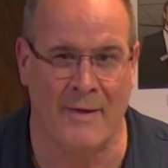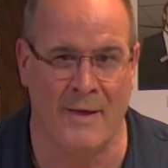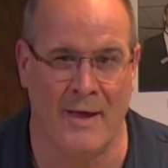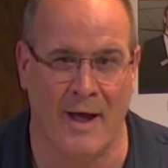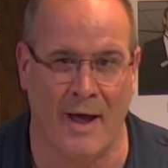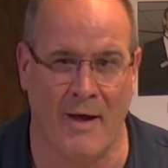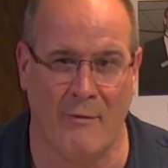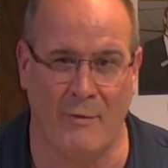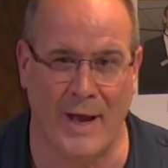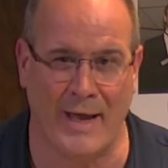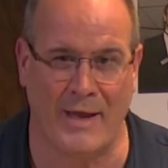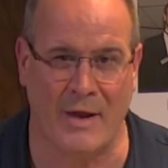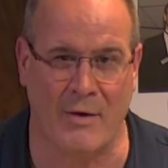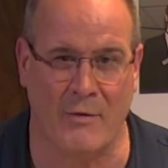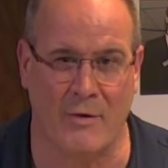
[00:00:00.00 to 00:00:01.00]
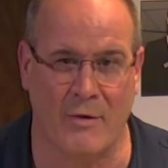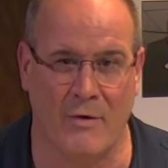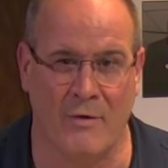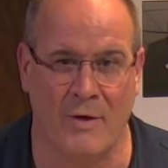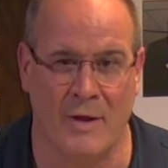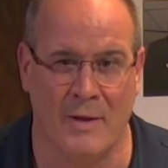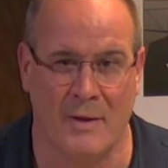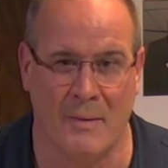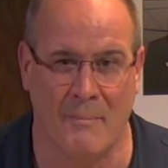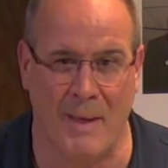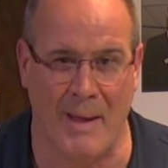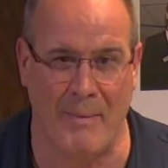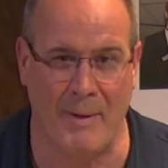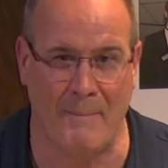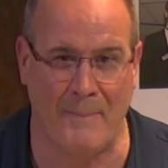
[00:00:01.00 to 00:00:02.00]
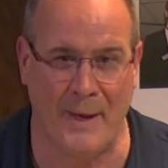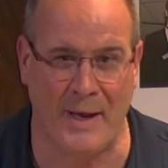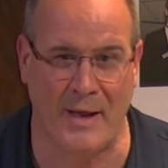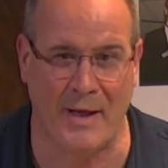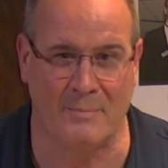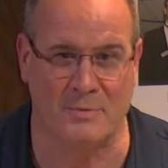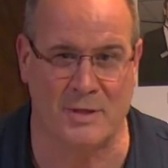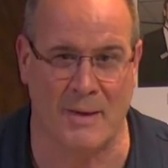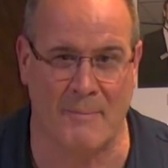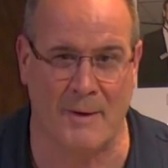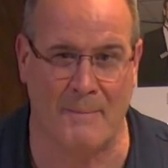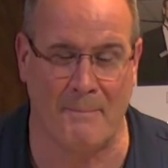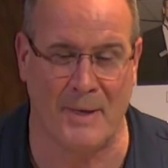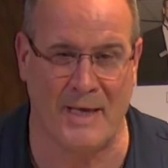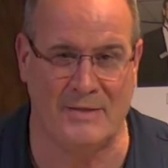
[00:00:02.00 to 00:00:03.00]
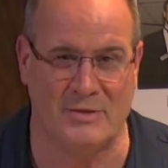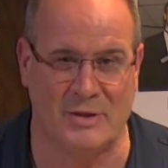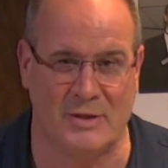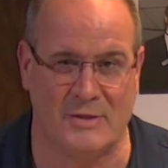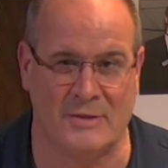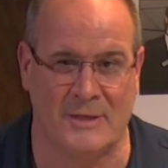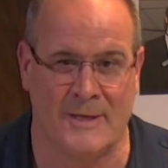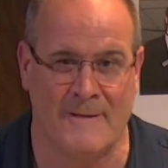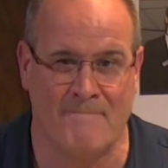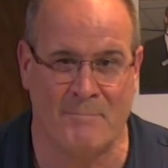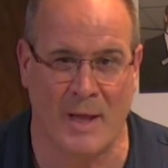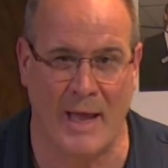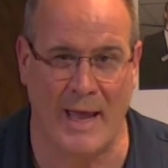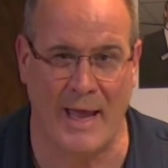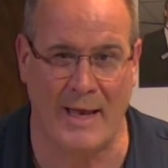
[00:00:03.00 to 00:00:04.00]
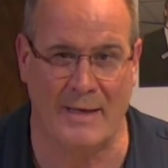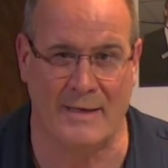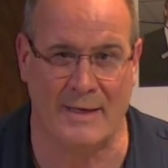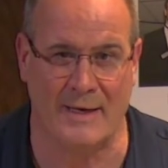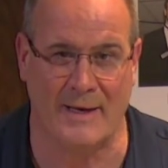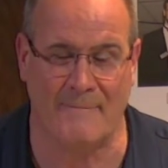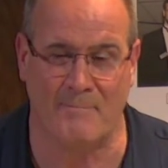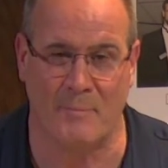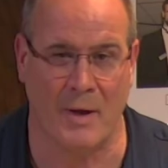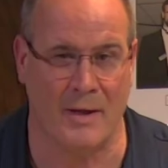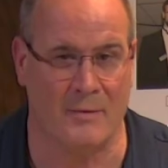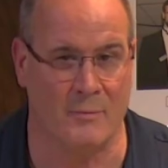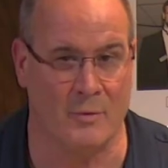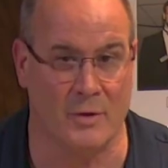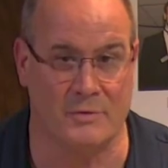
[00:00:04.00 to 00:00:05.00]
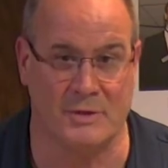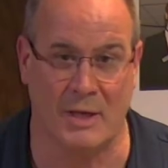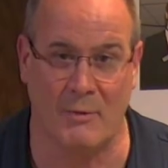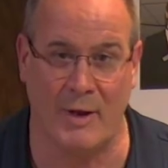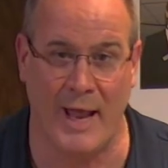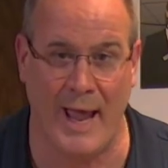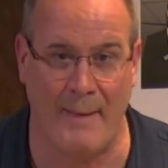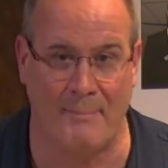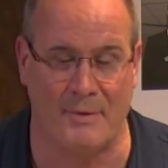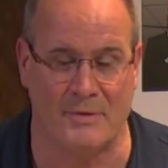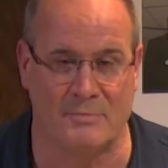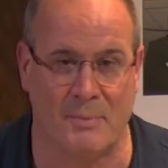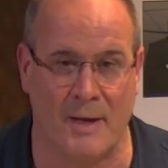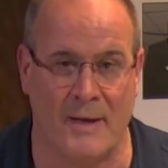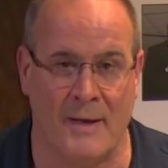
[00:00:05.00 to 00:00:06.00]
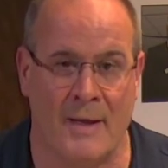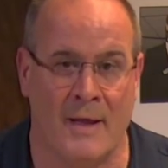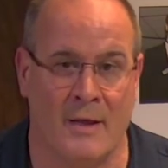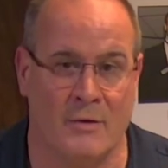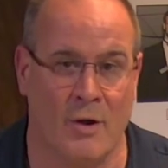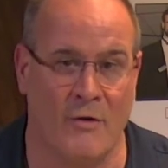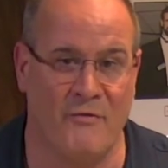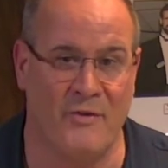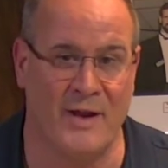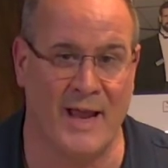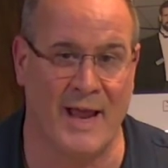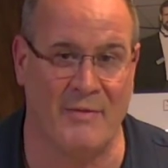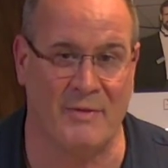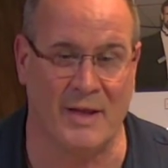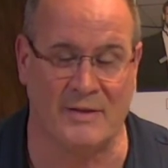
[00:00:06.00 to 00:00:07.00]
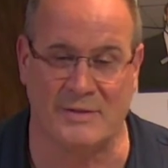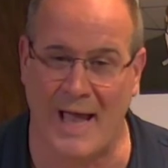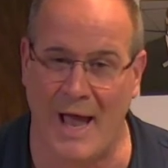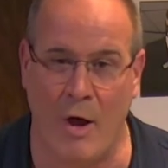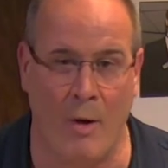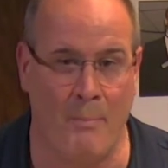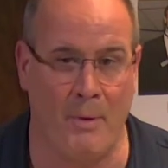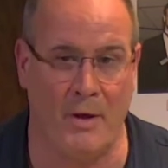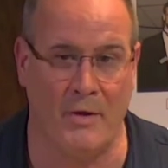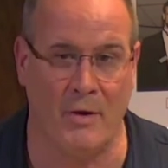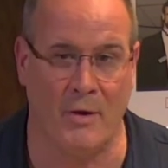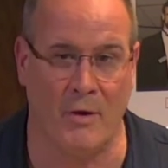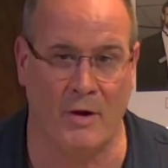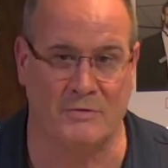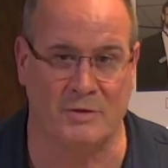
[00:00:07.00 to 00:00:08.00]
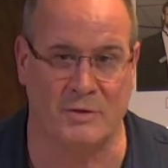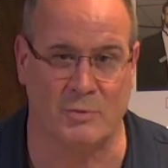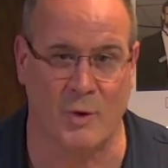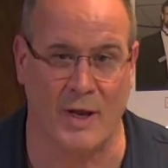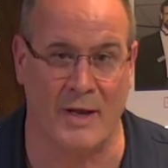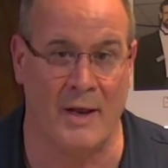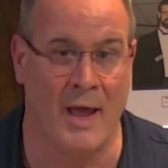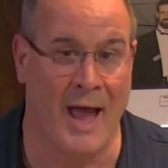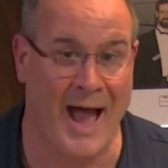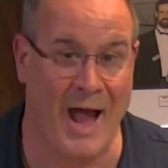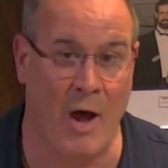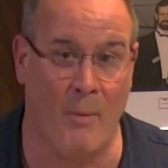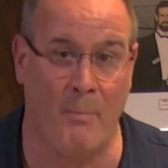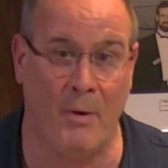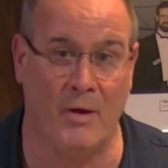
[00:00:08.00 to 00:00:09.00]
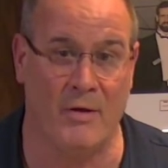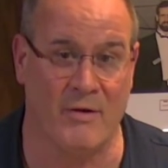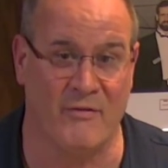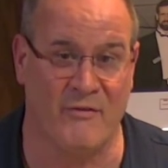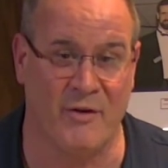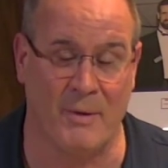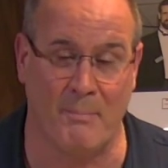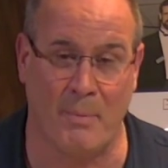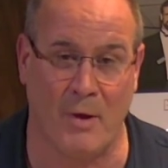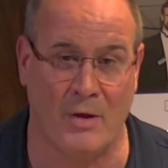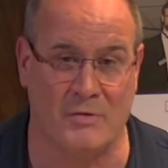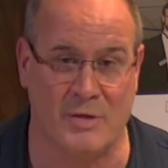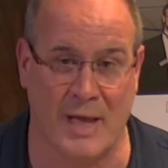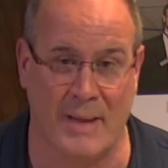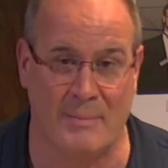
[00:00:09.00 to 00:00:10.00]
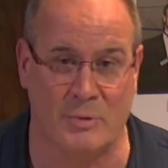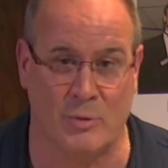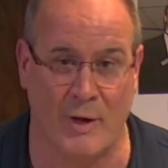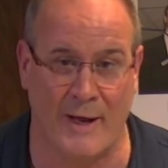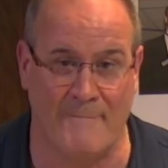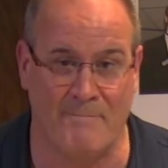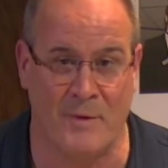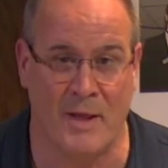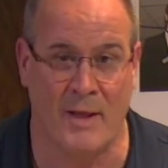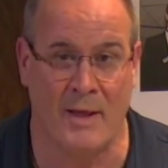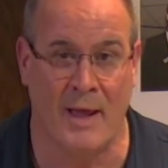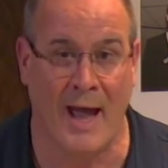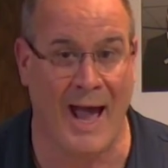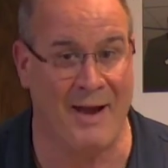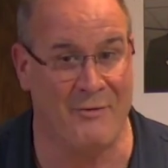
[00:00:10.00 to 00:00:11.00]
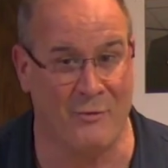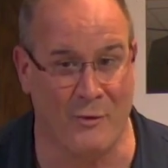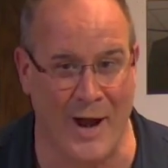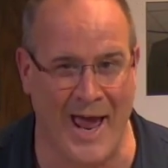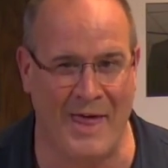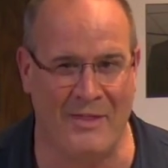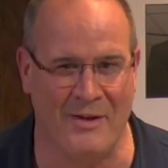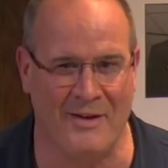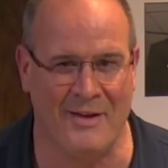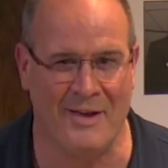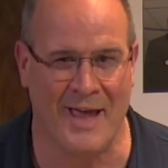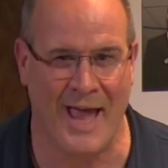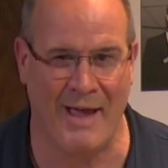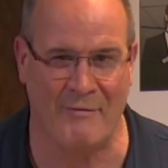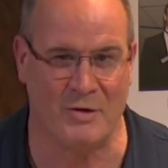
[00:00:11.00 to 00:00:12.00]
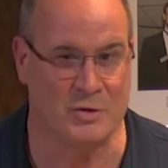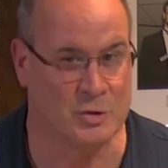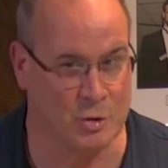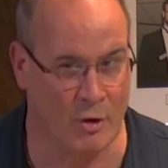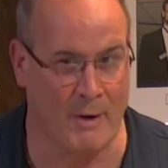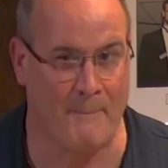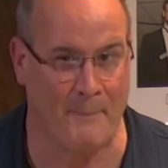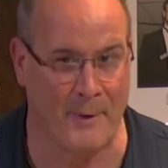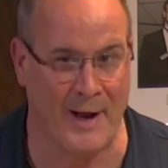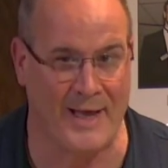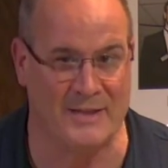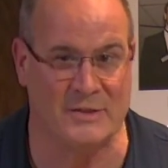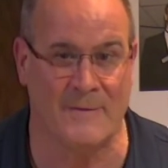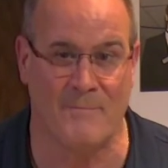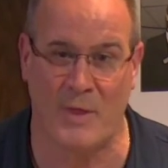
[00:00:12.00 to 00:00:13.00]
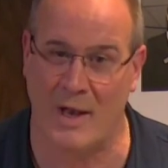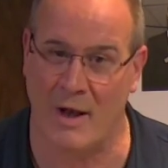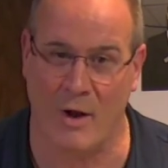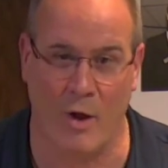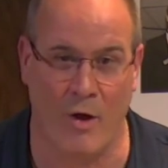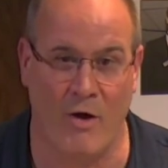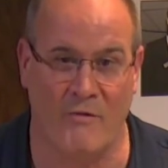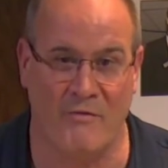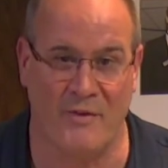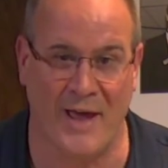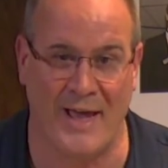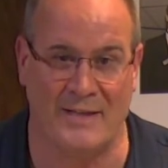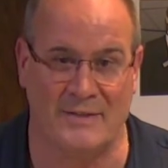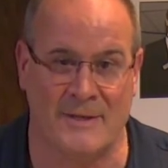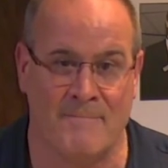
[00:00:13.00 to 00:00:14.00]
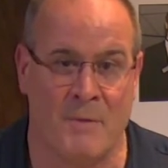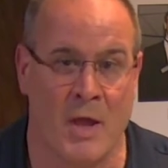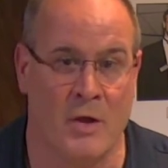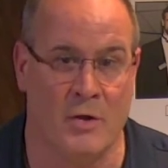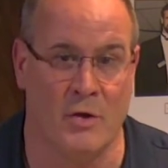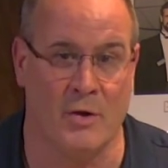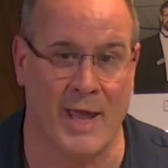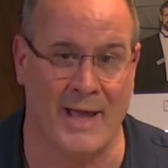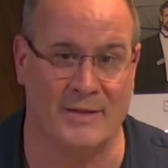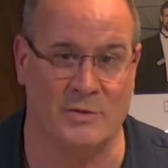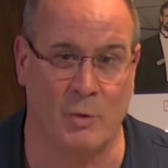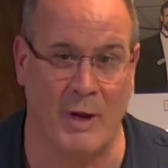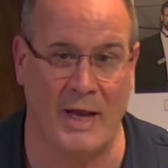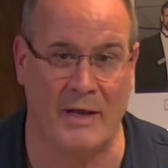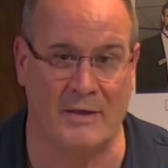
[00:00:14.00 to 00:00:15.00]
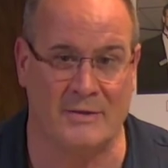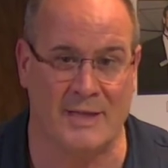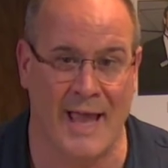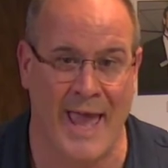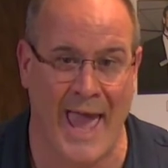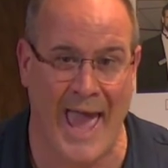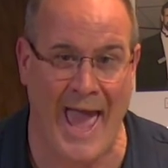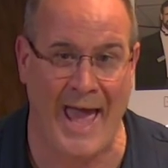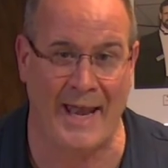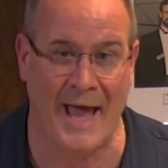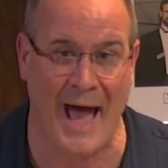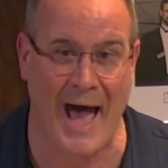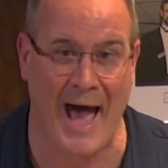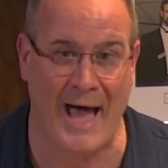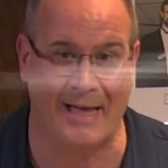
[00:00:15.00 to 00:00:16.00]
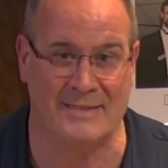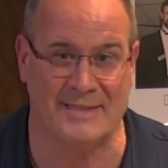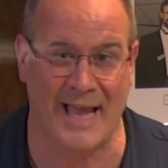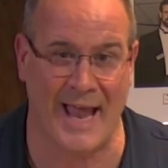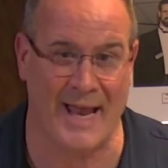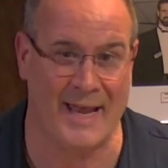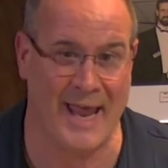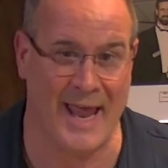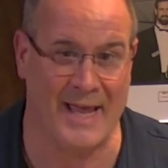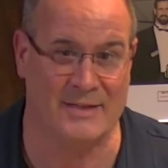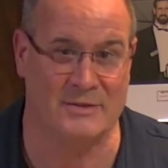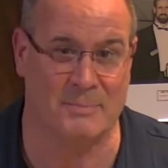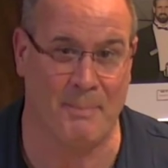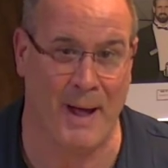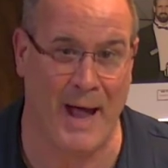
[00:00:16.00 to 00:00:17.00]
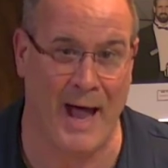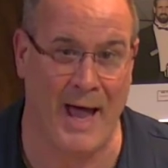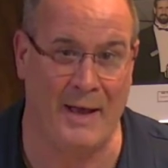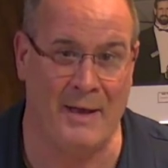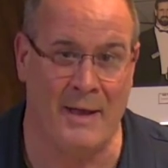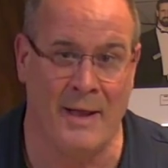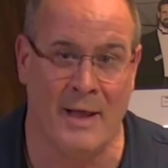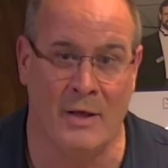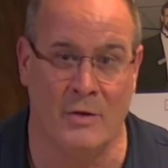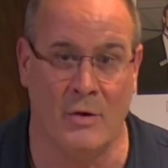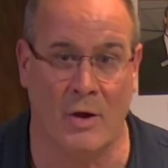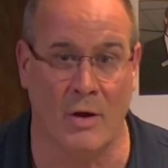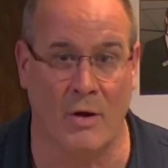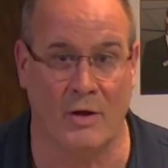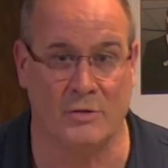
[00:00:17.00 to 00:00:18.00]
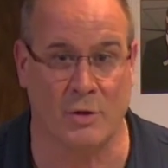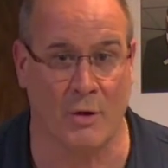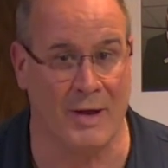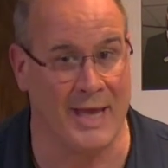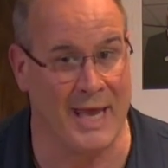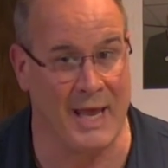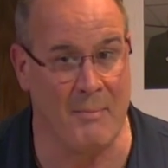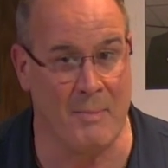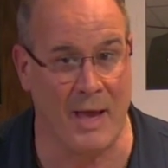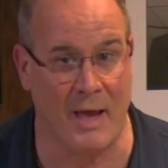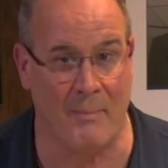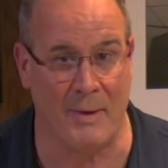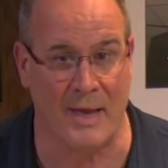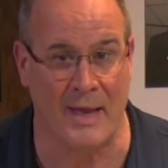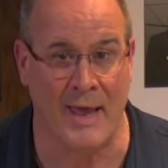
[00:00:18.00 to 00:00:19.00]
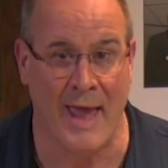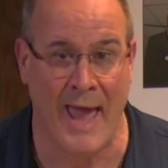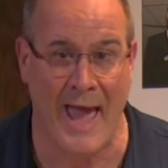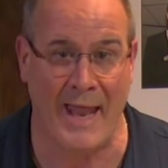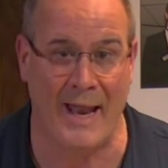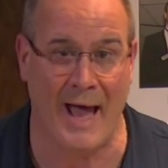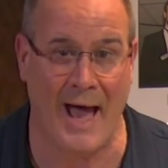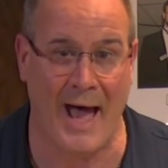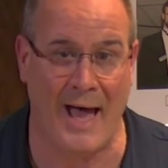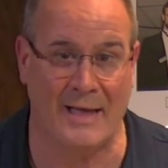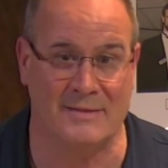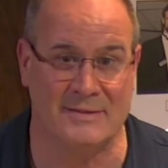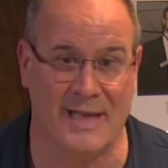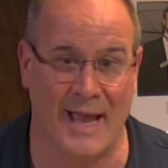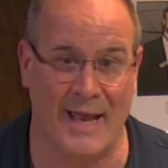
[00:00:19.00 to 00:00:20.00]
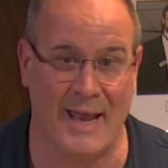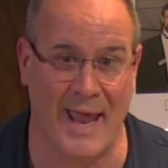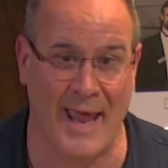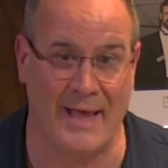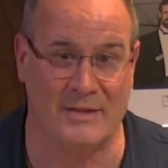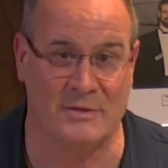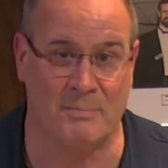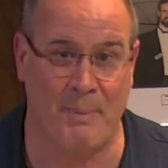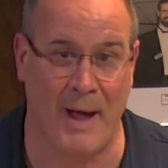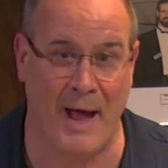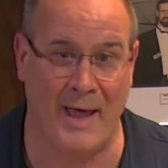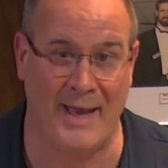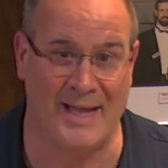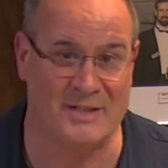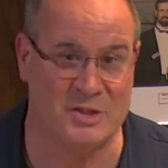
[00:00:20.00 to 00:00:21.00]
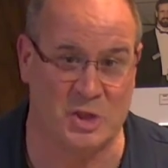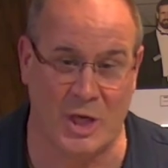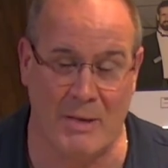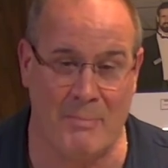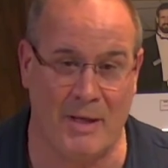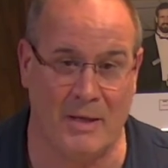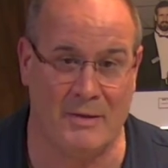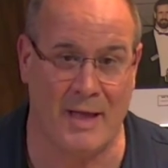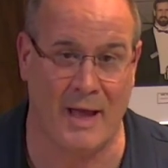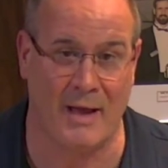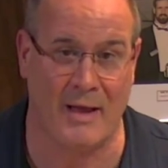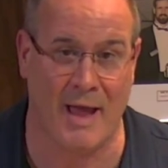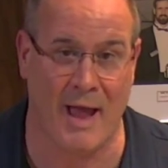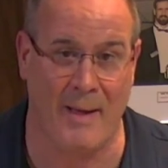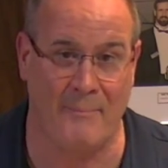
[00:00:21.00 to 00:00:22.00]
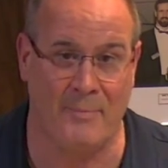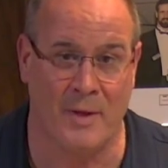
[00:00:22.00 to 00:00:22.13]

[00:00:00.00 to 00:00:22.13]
Wrecking Crew, and maybe to pick up some of the pieces. And but we'll see what happens. But don't forget this. I hope all your horses win. I hope all your football teams win. I'd rather have a short price than a long face. You can tweet us at Odds and Ends Pod. You can also email me at oddsandendspod@gmail.com.